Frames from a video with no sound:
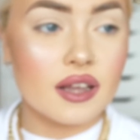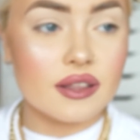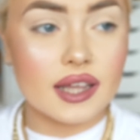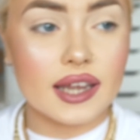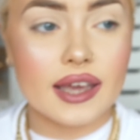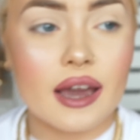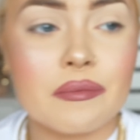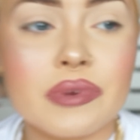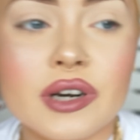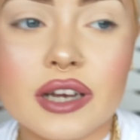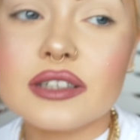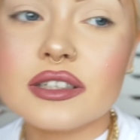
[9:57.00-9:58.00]
that I can't
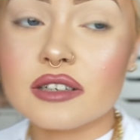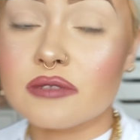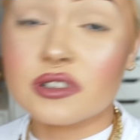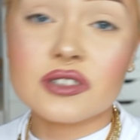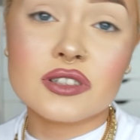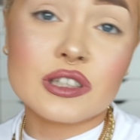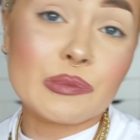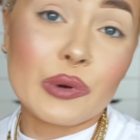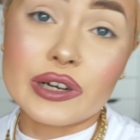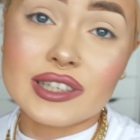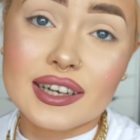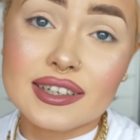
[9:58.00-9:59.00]
pronounce, so I'm just going to
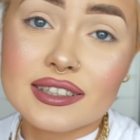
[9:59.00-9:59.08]
point at